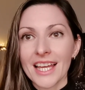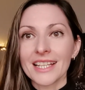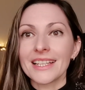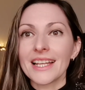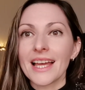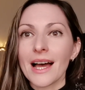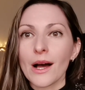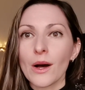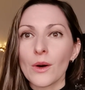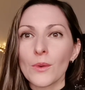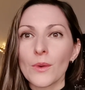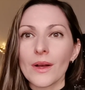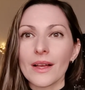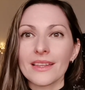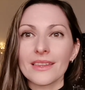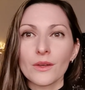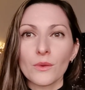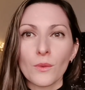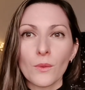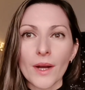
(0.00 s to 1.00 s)
Now,
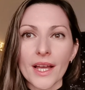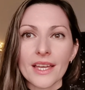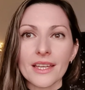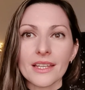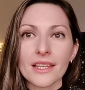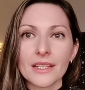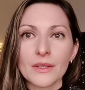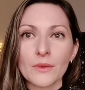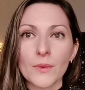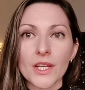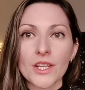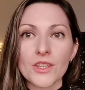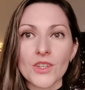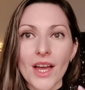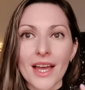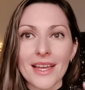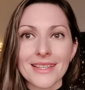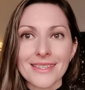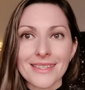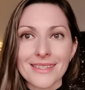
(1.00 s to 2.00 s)
the way in which
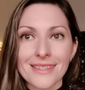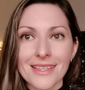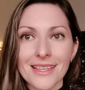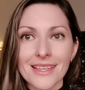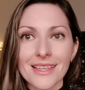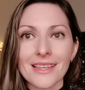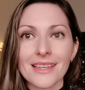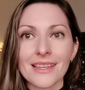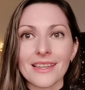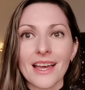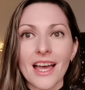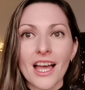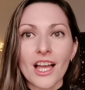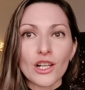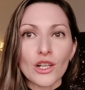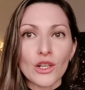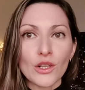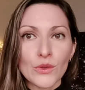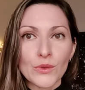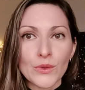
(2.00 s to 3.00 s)
I see see
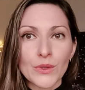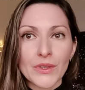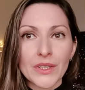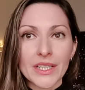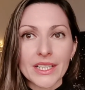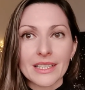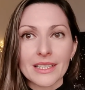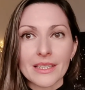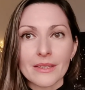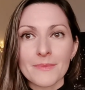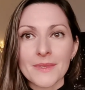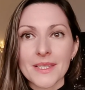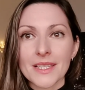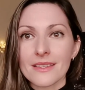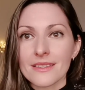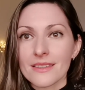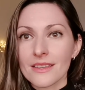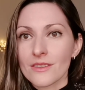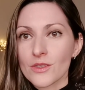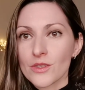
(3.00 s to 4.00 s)
lunar
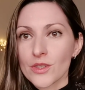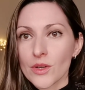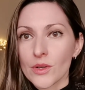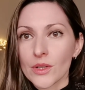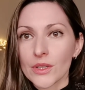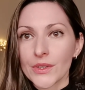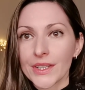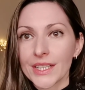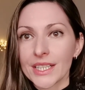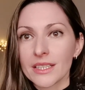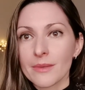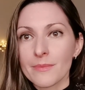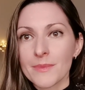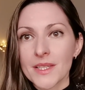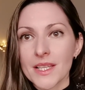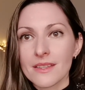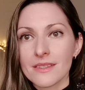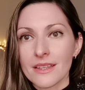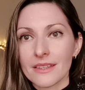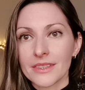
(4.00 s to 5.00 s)
eclipses and solar
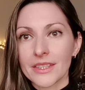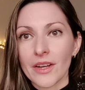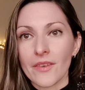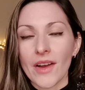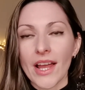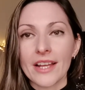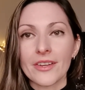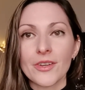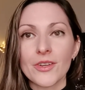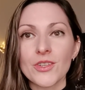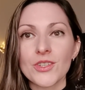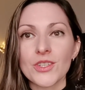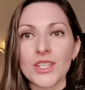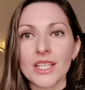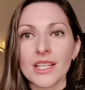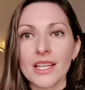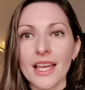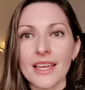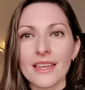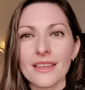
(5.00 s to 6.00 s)
eclipses and their
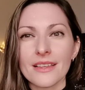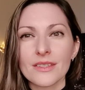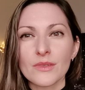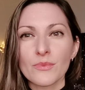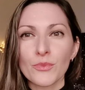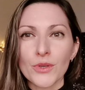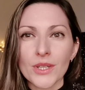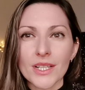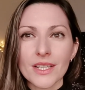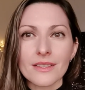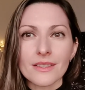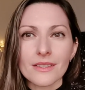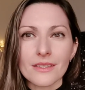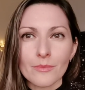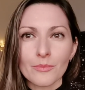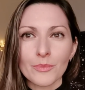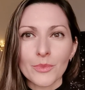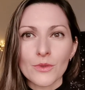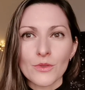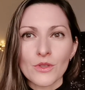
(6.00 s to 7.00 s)
energy is pretty
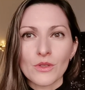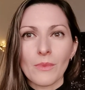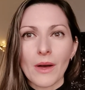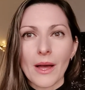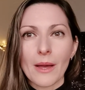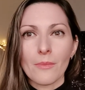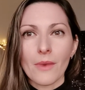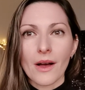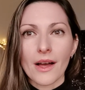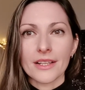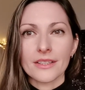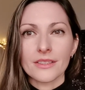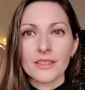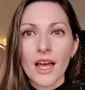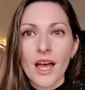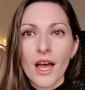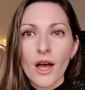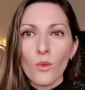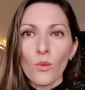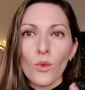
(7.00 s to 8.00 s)
simple to my mind.
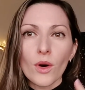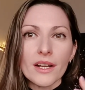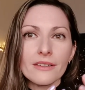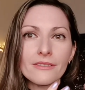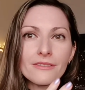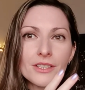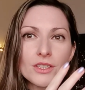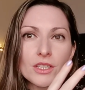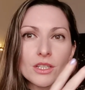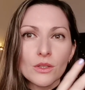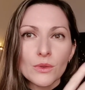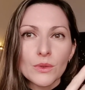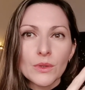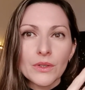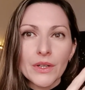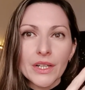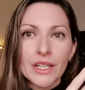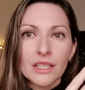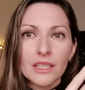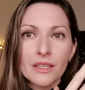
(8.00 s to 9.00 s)
Whatever the
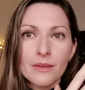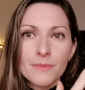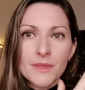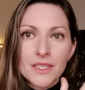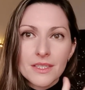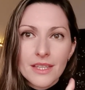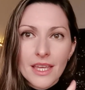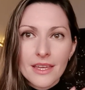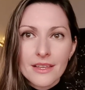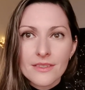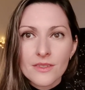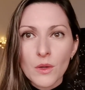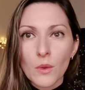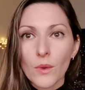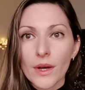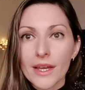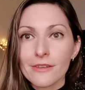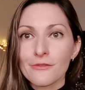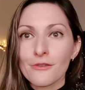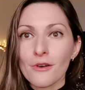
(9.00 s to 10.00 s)
lunar eclipse takes
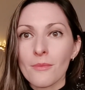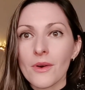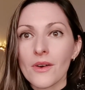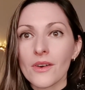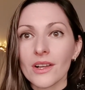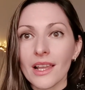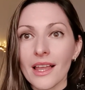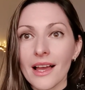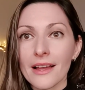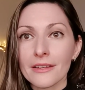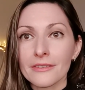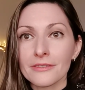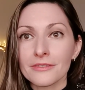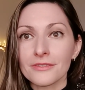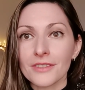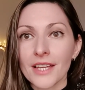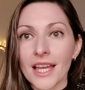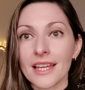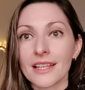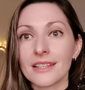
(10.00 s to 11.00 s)
away from our
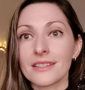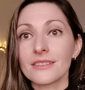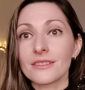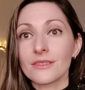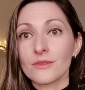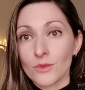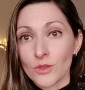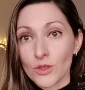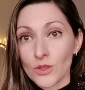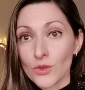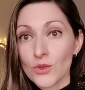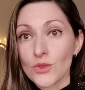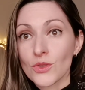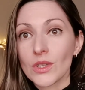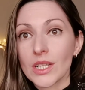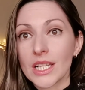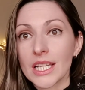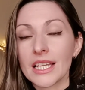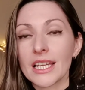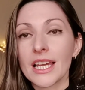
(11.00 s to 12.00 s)
life, and
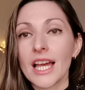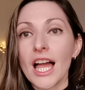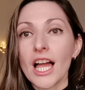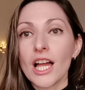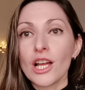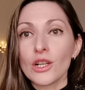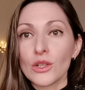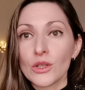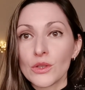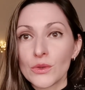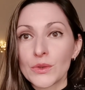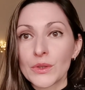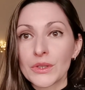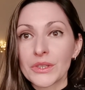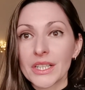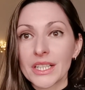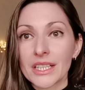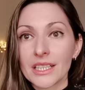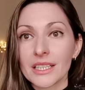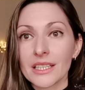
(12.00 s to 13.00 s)
usually
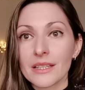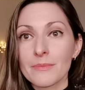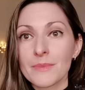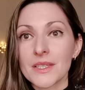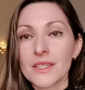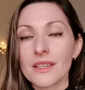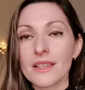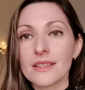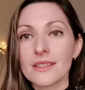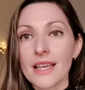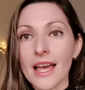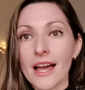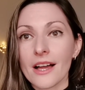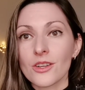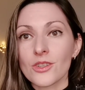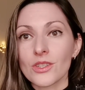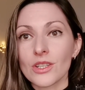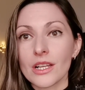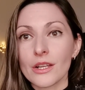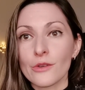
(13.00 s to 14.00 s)
lunar eclipses
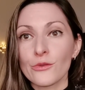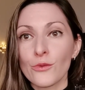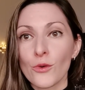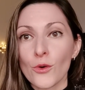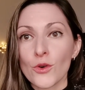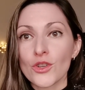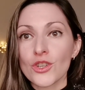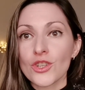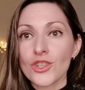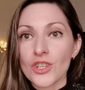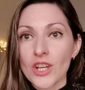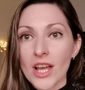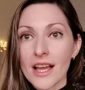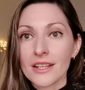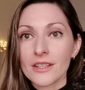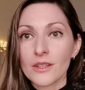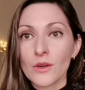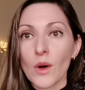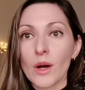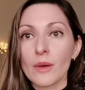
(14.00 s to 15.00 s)
actually
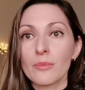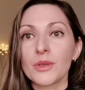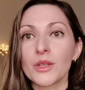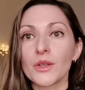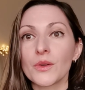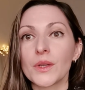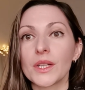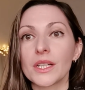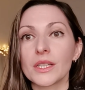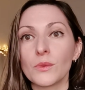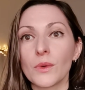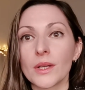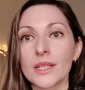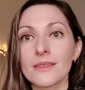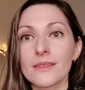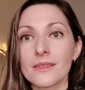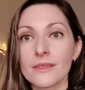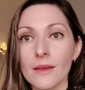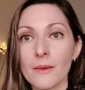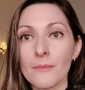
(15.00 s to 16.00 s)
foreshadow a period
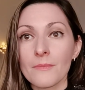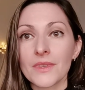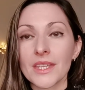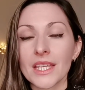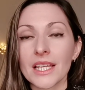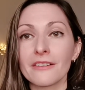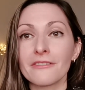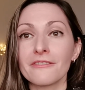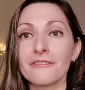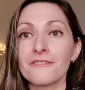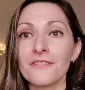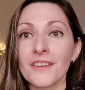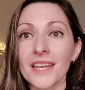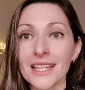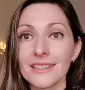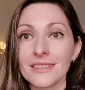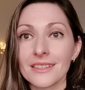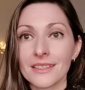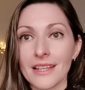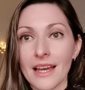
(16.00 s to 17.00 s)
when something
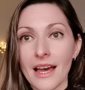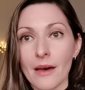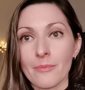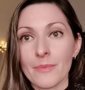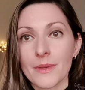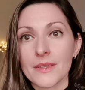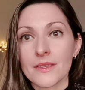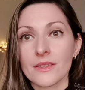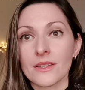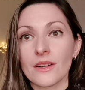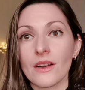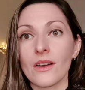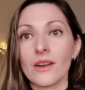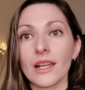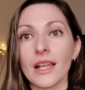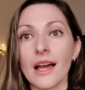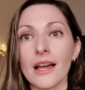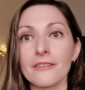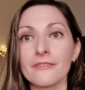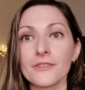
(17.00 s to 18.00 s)
fated happens in our
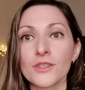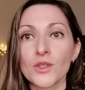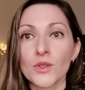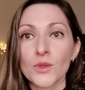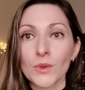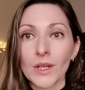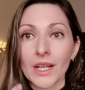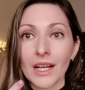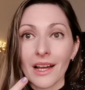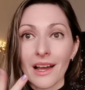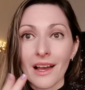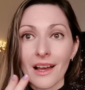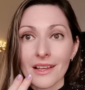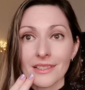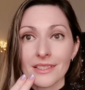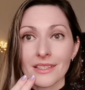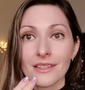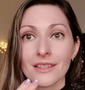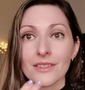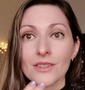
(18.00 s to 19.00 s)
life to
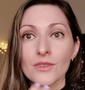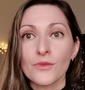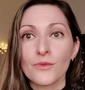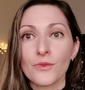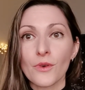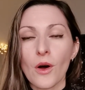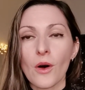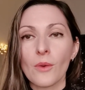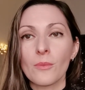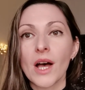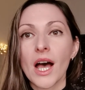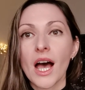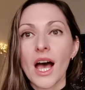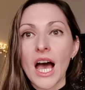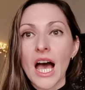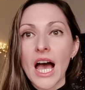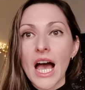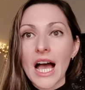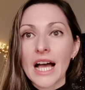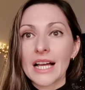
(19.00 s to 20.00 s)
cut us from
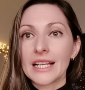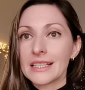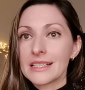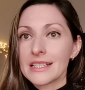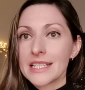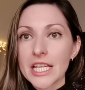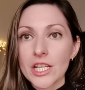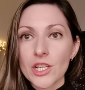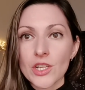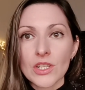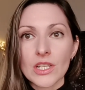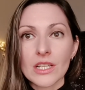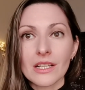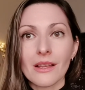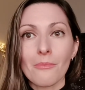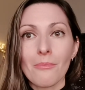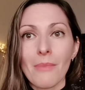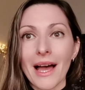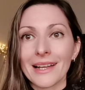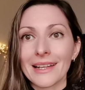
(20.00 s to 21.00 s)
an addiction,
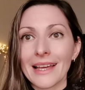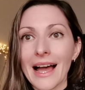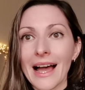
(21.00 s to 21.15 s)
a bad